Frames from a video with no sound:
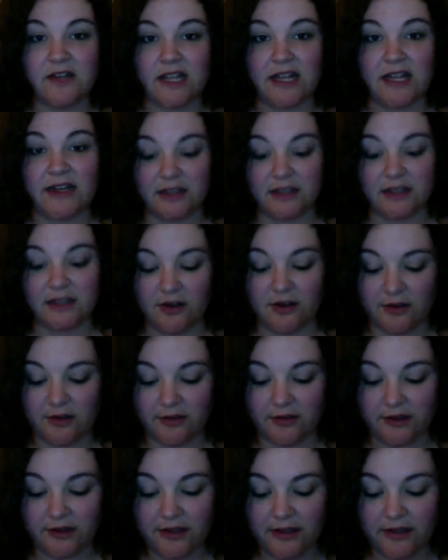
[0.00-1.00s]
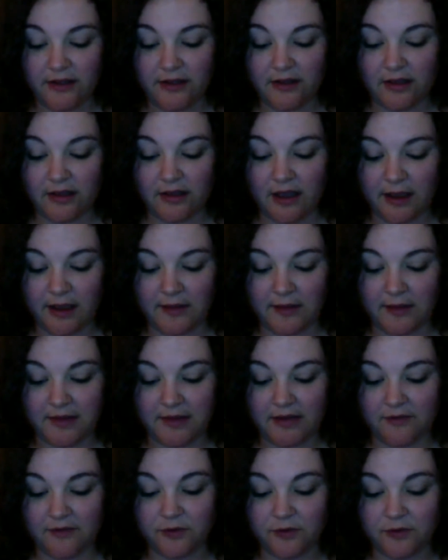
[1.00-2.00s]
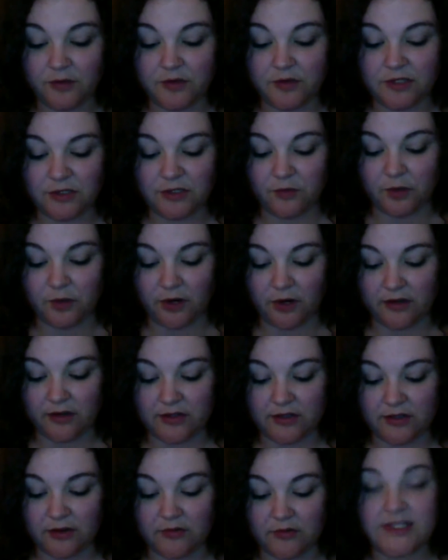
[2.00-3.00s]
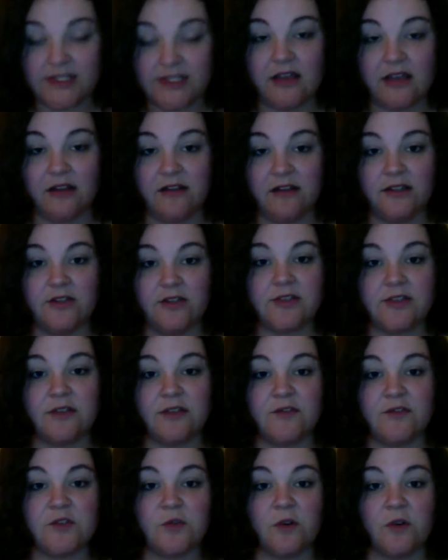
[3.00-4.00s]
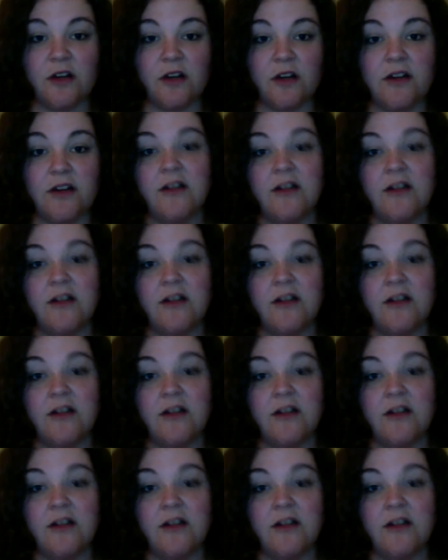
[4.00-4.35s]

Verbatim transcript: and it can all um, influence your work. So don't sell yourself short